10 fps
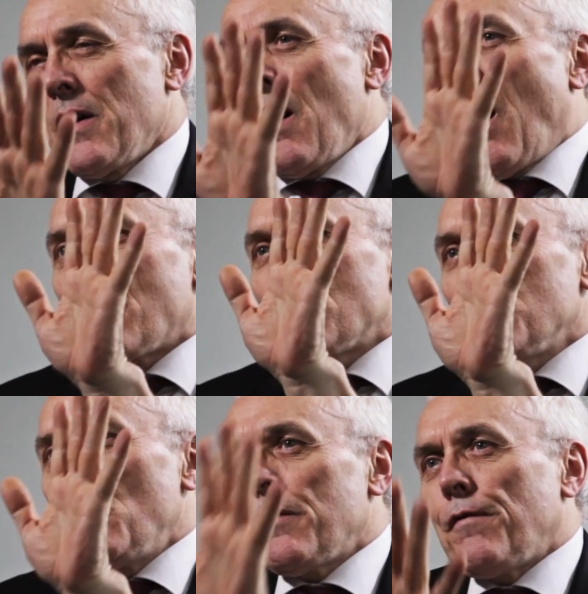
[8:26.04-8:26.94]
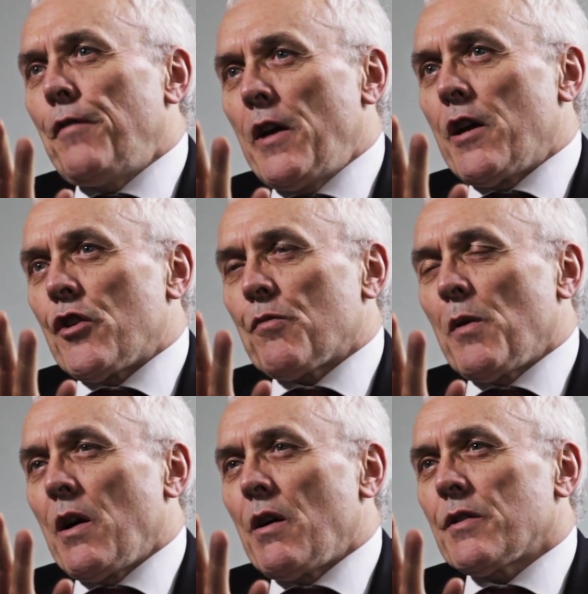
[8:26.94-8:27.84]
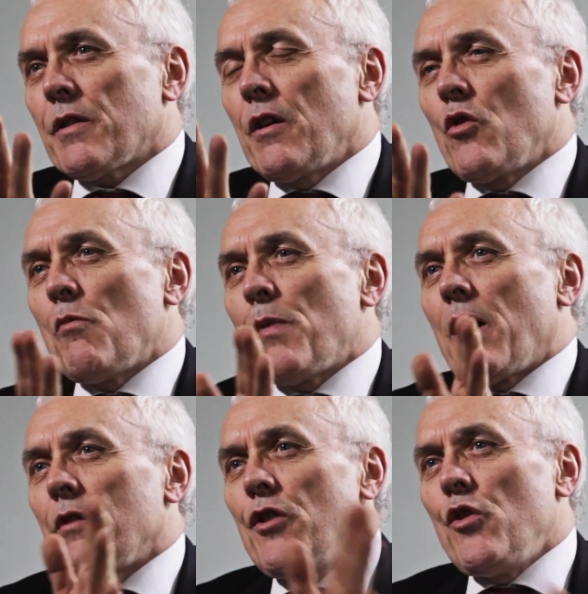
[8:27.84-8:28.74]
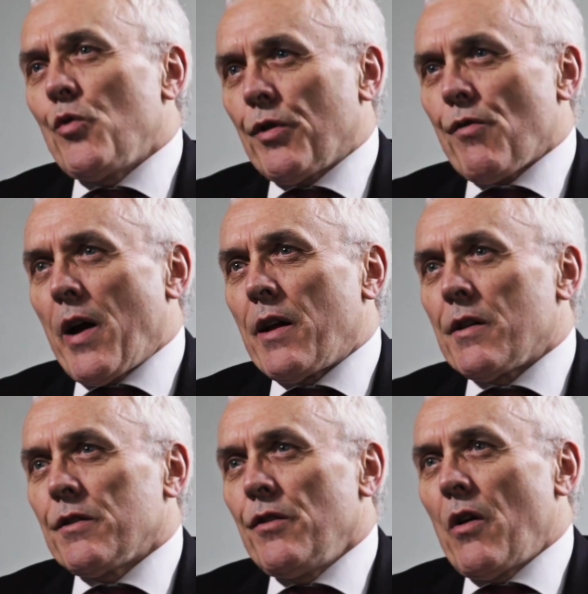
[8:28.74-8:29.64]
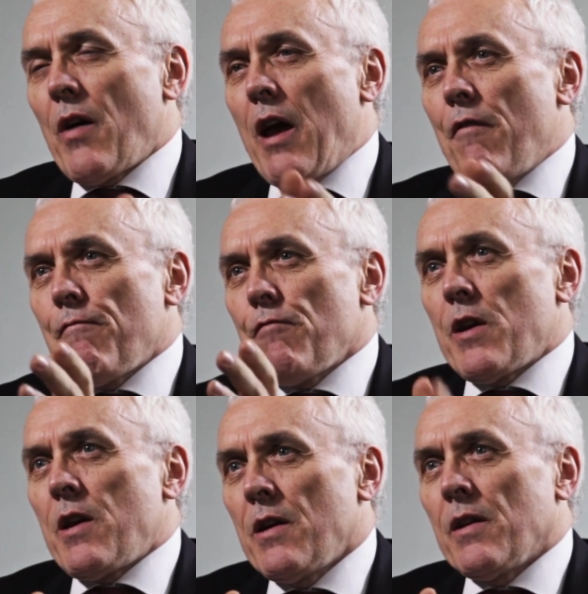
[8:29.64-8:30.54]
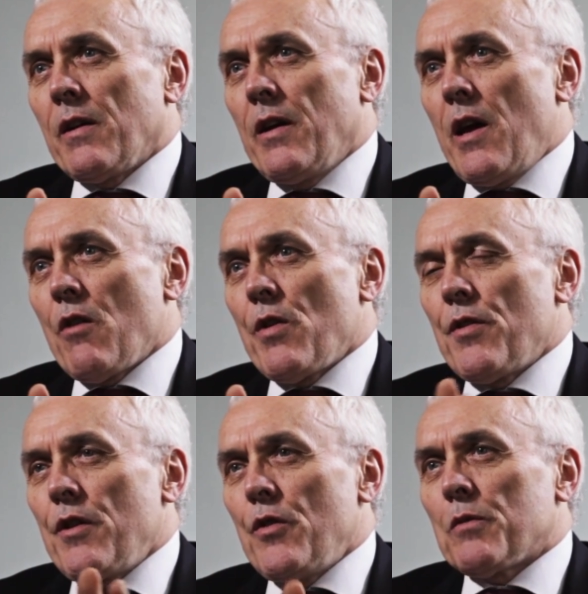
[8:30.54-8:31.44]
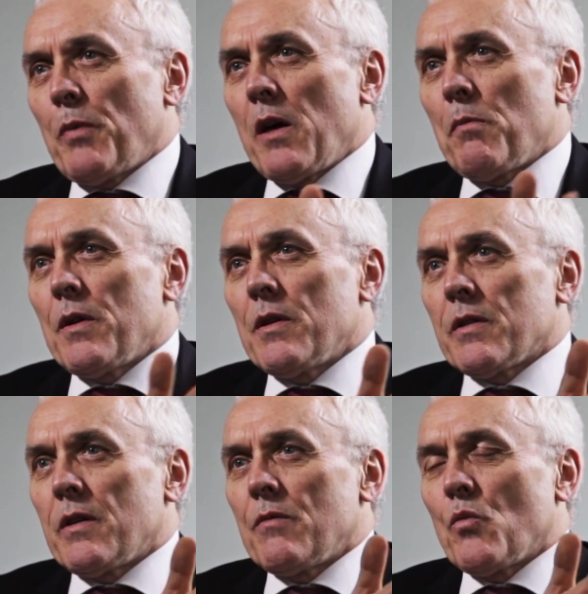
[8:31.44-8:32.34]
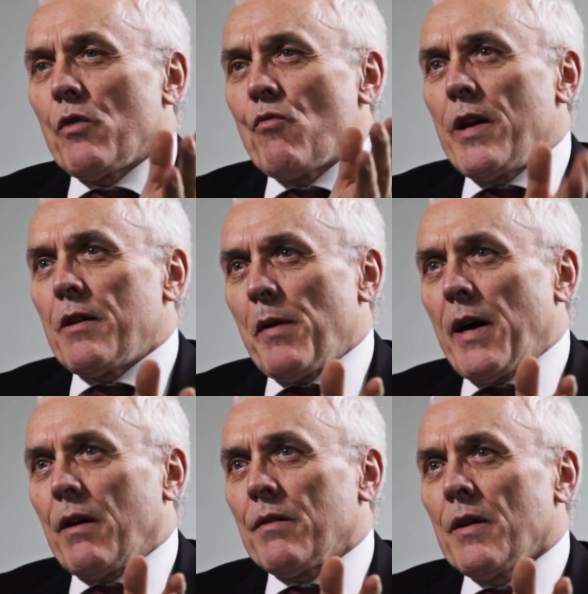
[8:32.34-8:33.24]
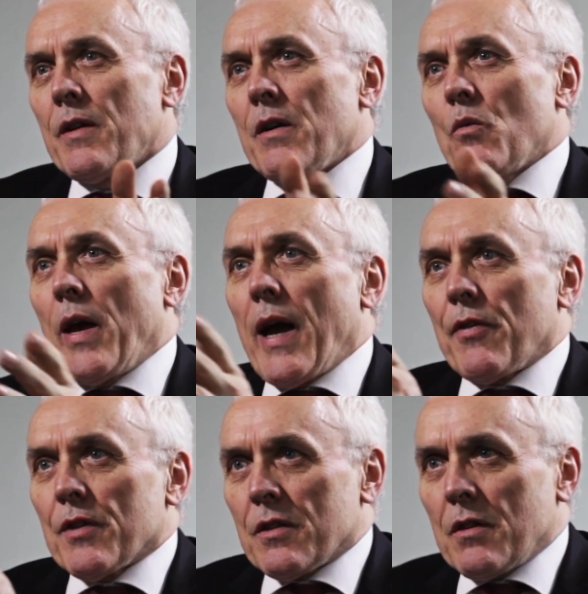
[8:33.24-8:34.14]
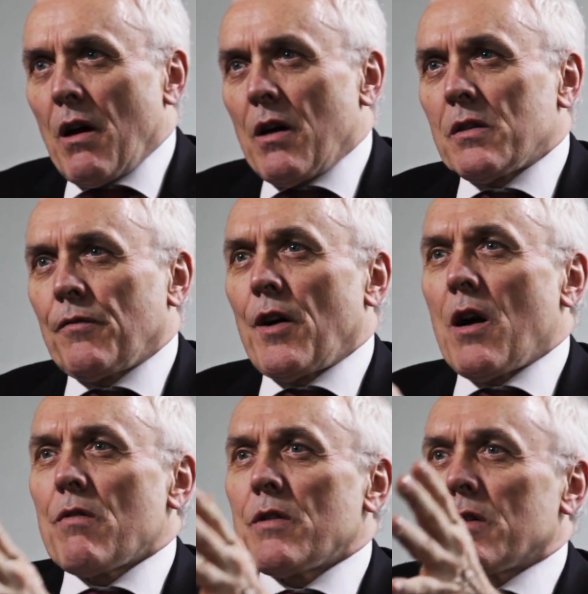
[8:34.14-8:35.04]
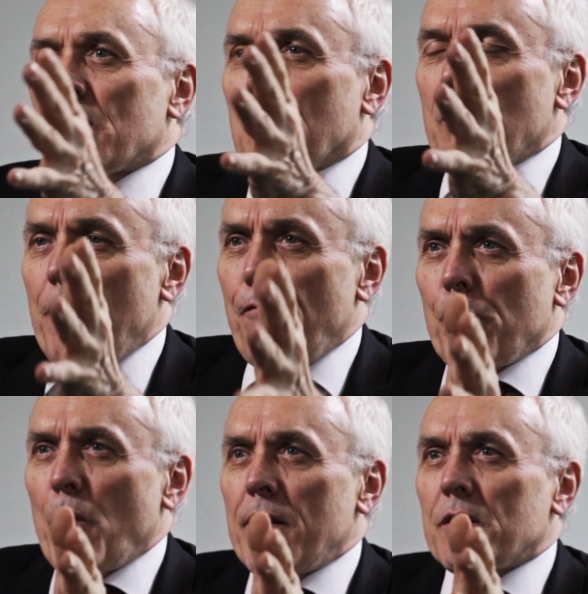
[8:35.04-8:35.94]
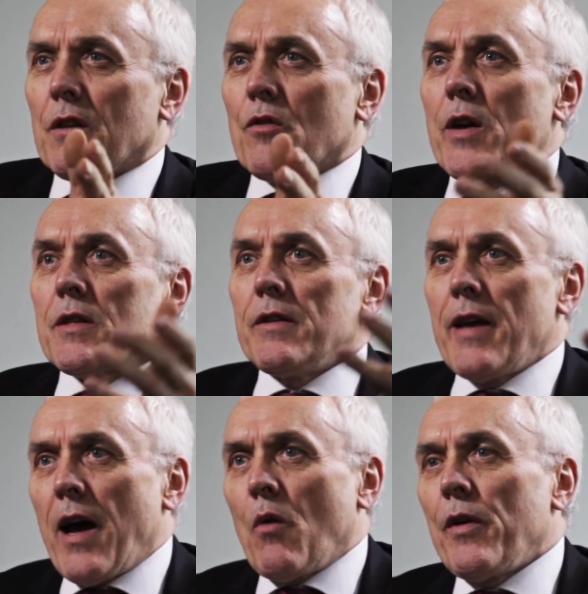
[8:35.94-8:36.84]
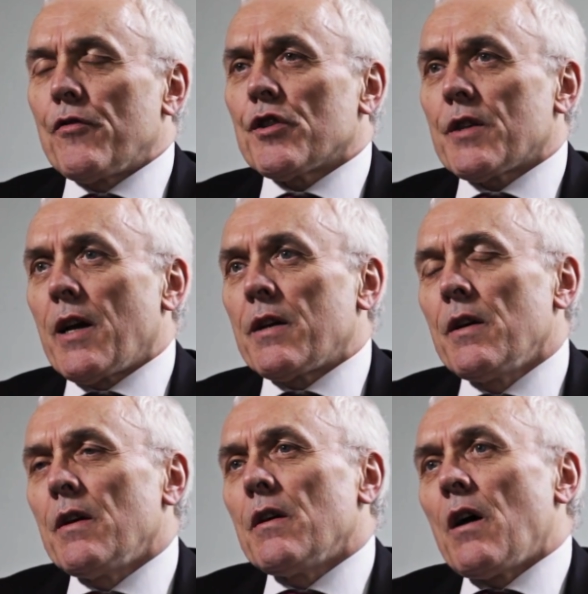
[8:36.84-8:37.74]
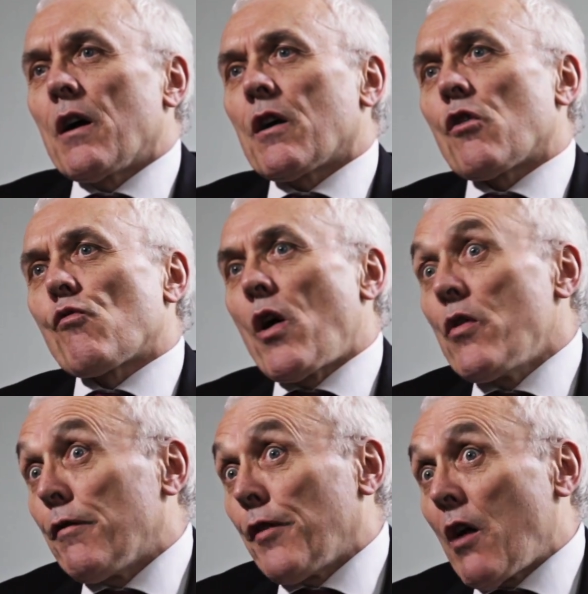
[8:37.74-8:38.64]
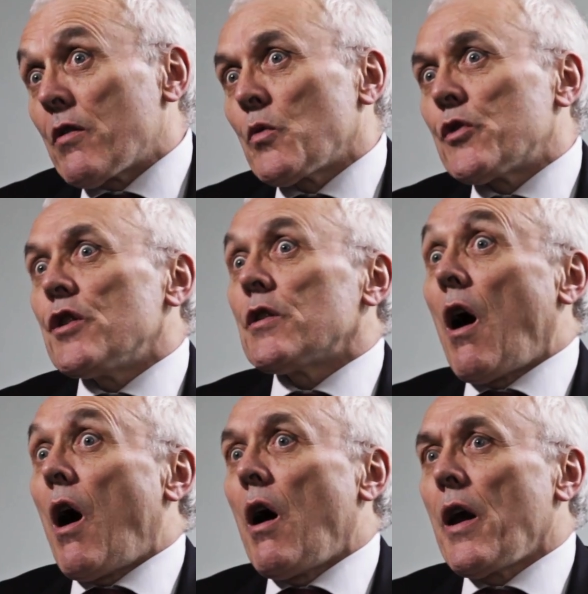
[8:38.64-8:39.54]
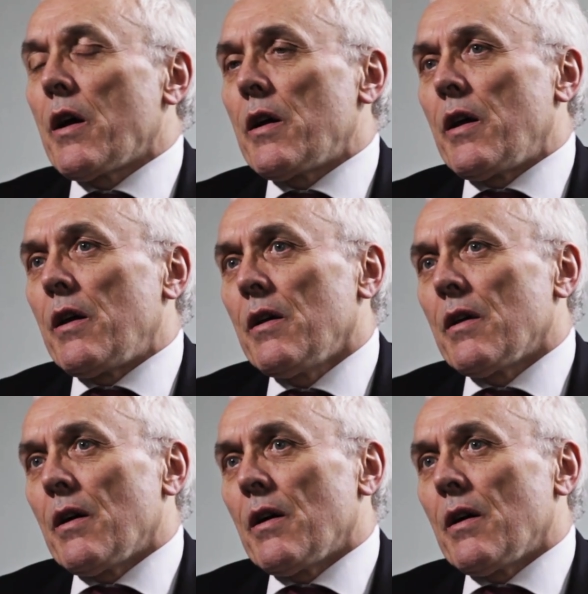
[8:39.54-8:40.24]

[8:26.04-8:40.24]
No. I just want to finish by asking you about new threats. You know, every year in the newspapers and we read about, we had the SARS virus, influenza threats. Now we've just had a coronavirus, which is highly